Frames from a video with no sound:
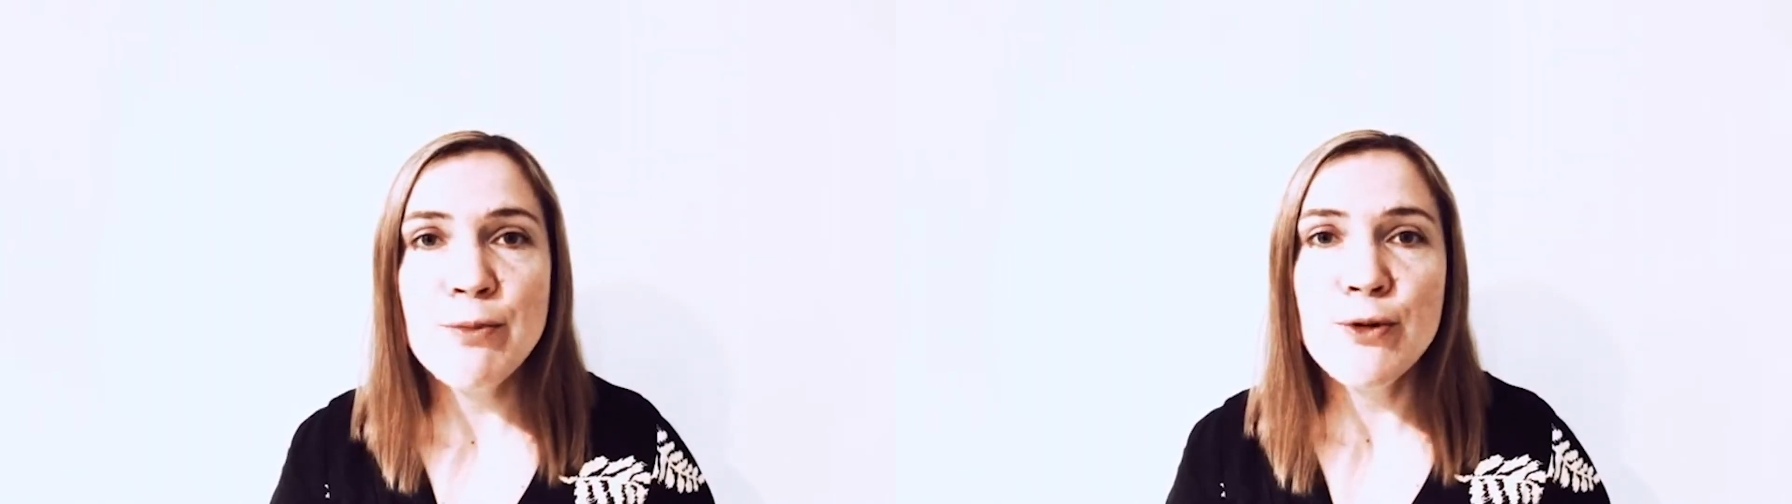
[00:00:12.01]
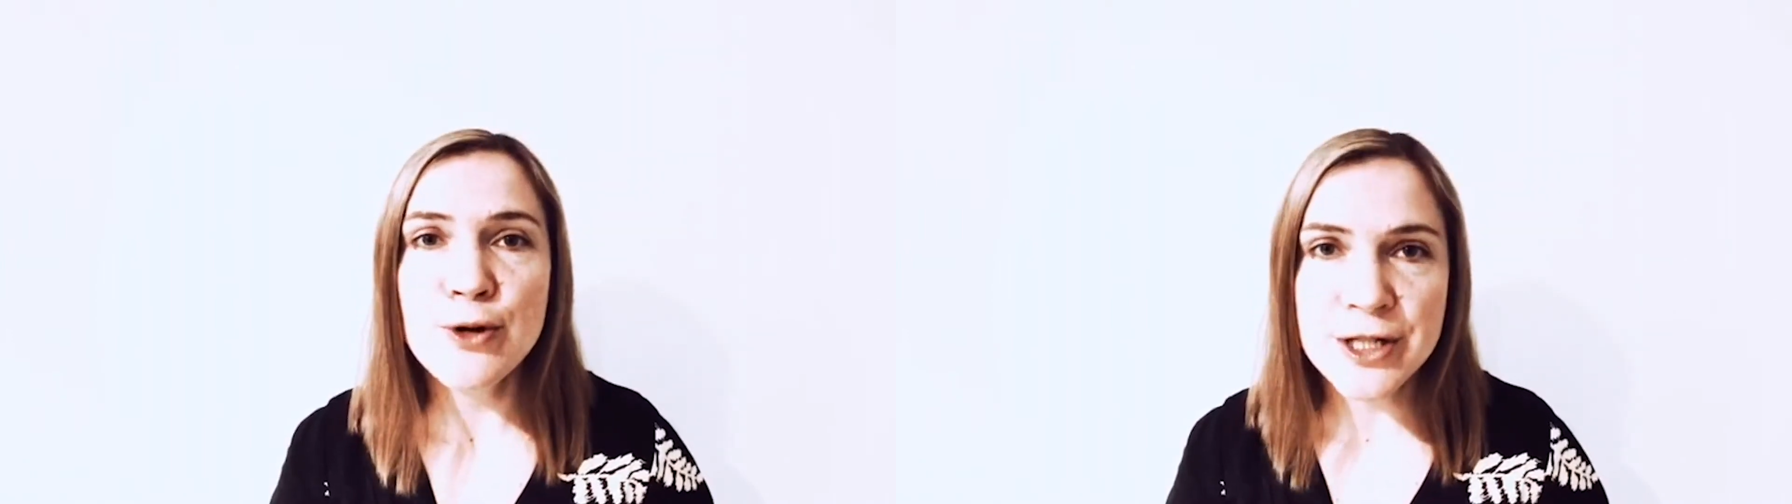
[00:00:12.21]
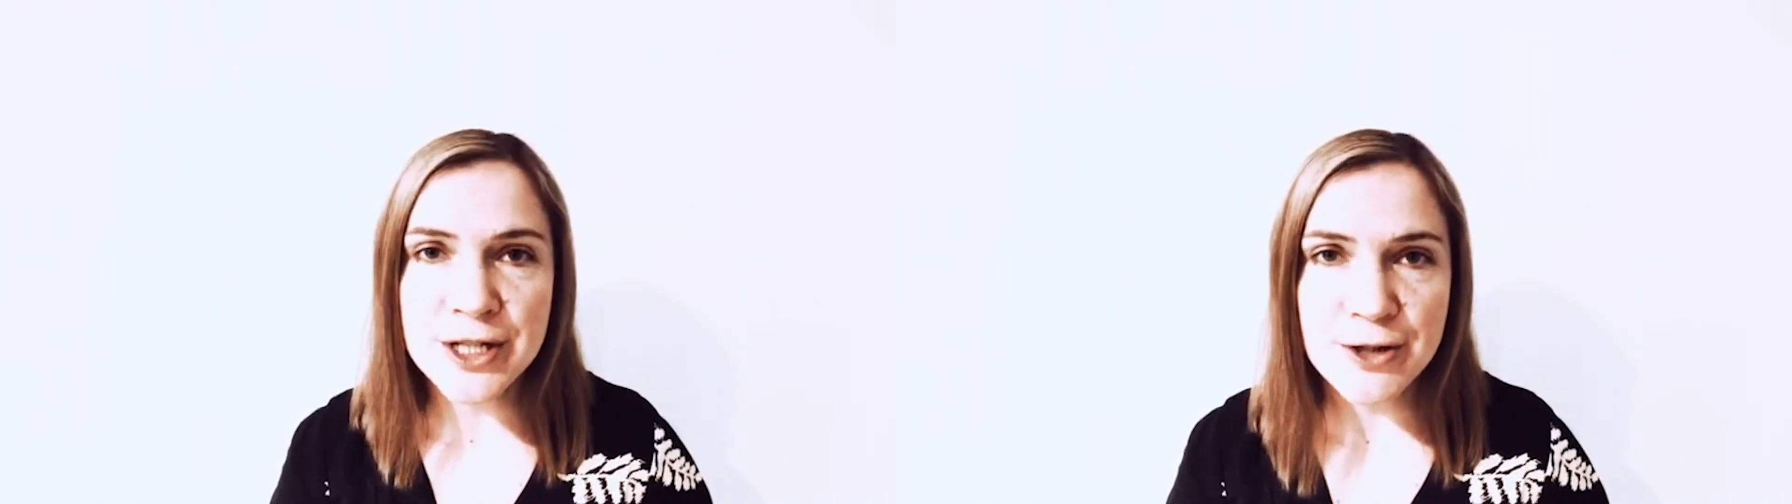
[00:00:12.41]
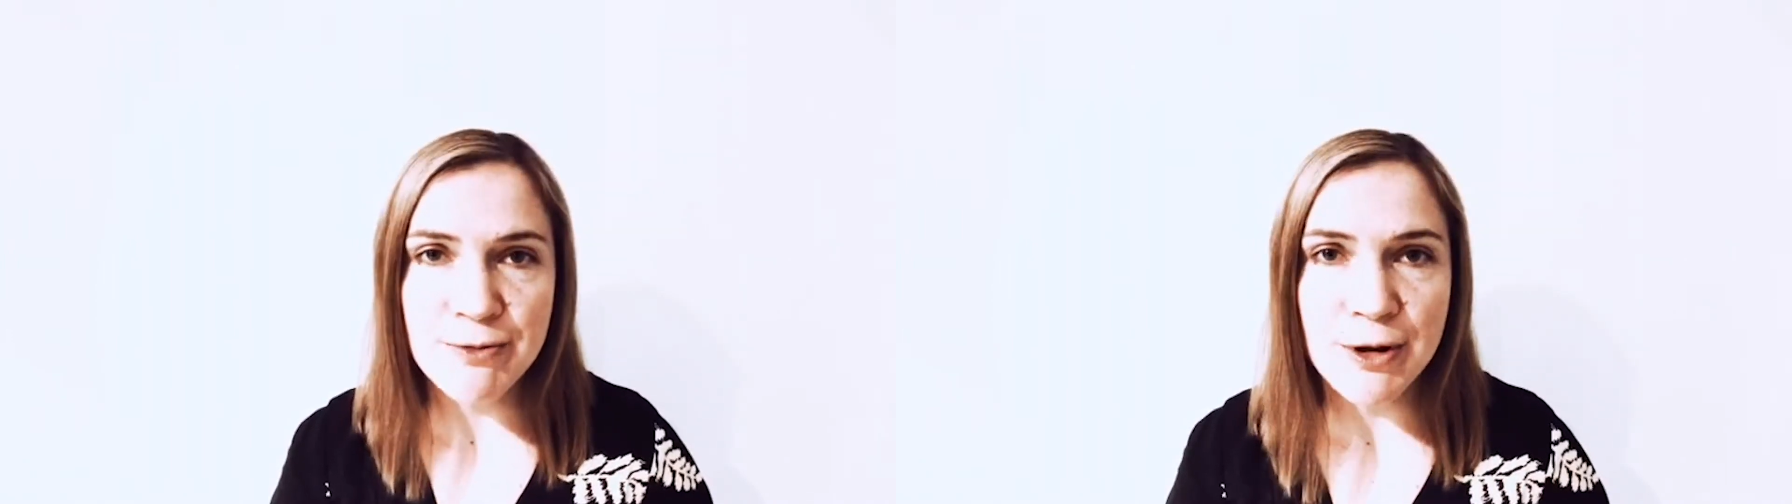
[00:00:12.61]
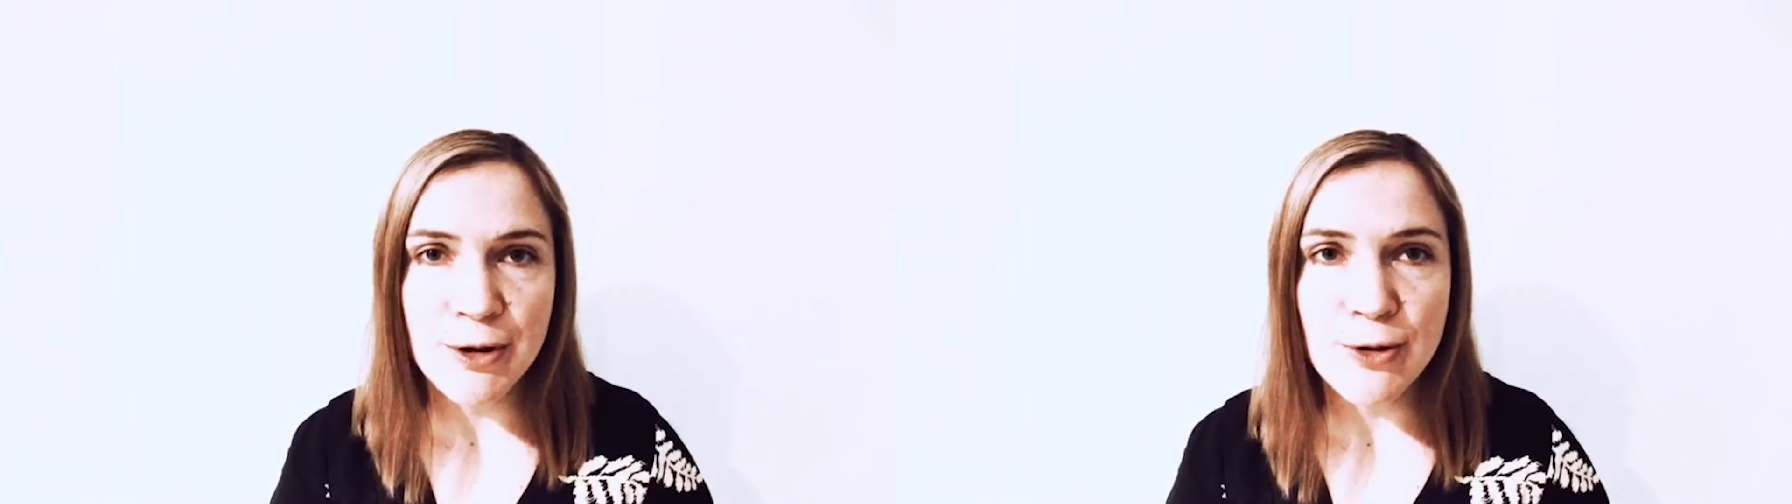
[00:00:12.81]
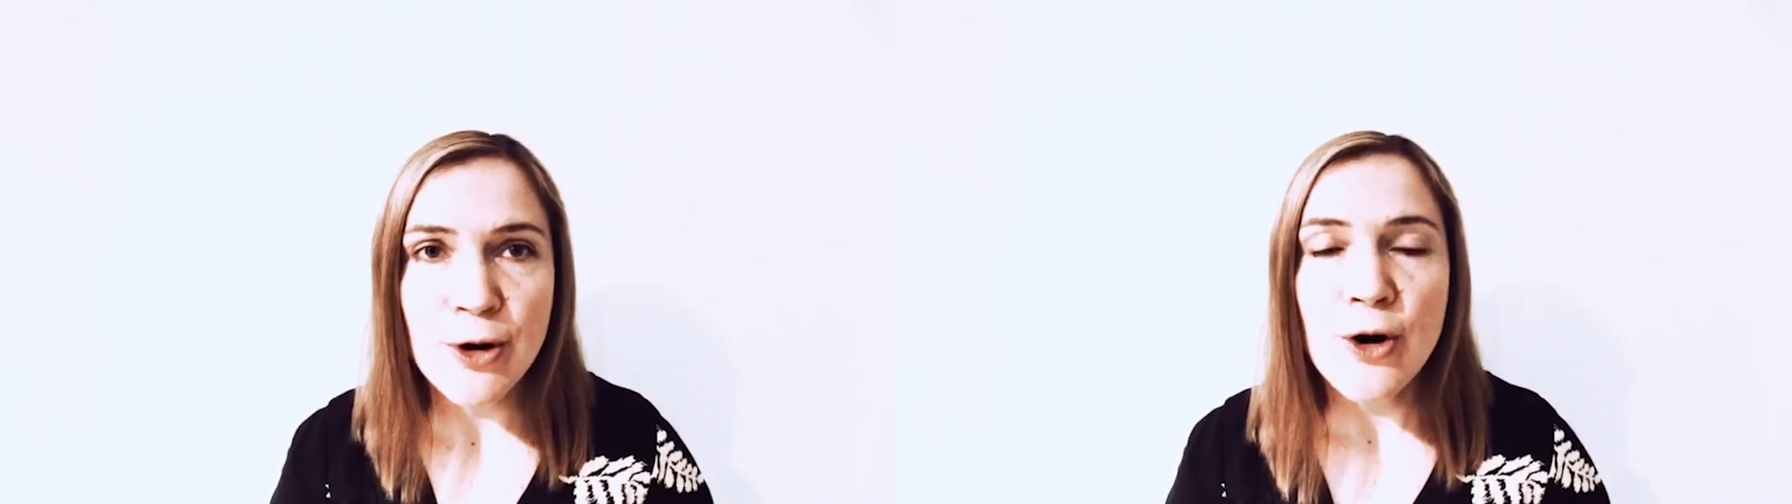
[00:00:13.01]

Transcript: pointers with you